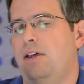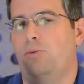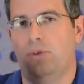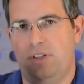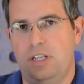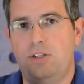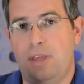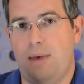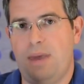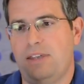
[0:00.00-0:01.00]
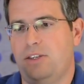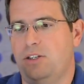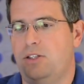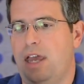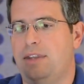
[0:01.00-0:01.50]
We'll send you that
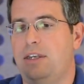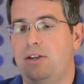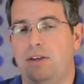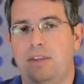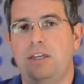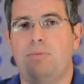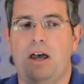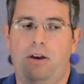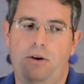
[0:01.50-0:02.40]
message, and then you can think about,